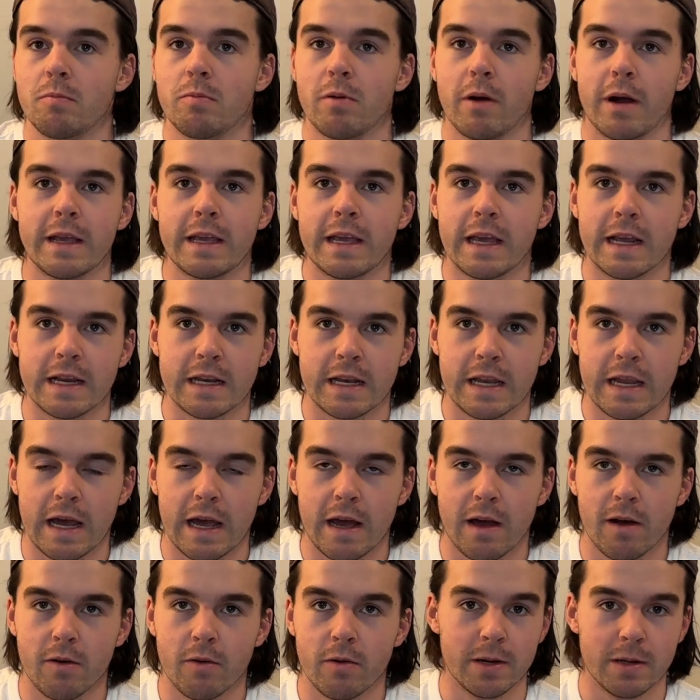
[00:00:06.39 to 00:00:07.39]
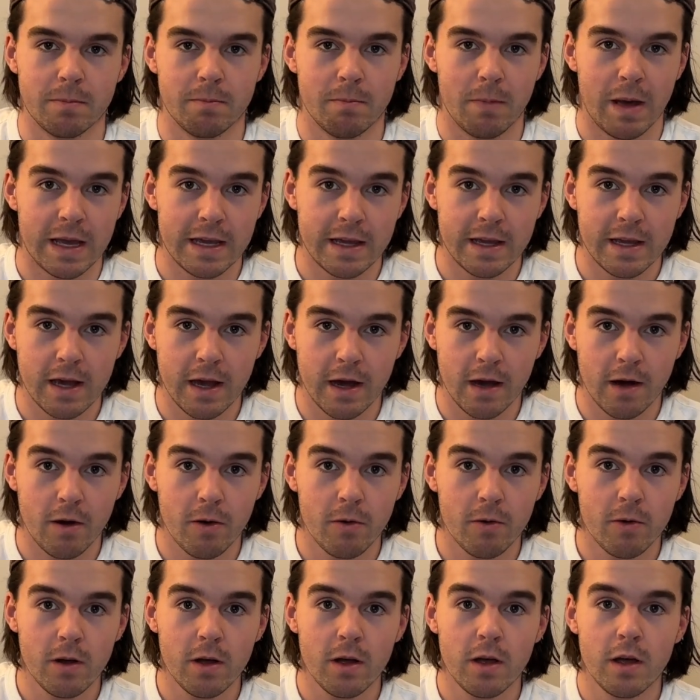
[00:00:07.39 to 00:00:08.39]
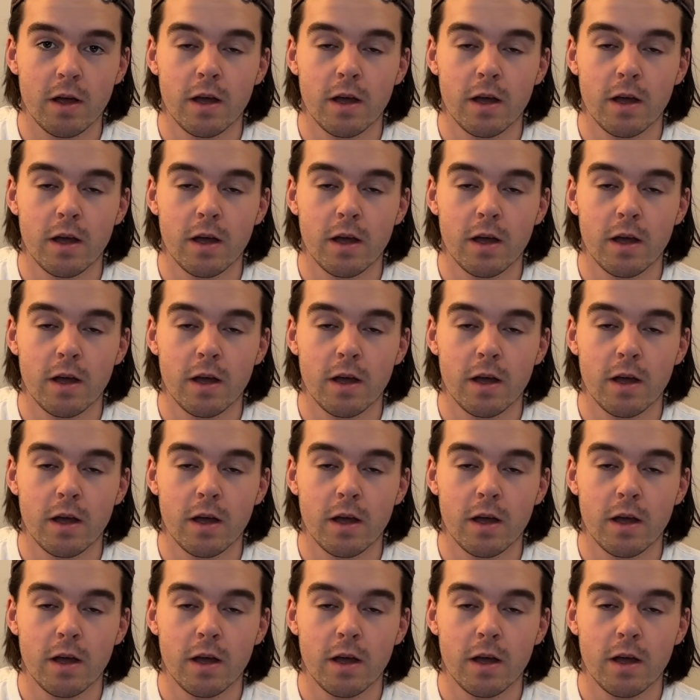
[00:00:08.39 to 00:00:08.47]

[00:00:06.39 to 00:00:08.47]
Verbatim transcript: breaking down Megco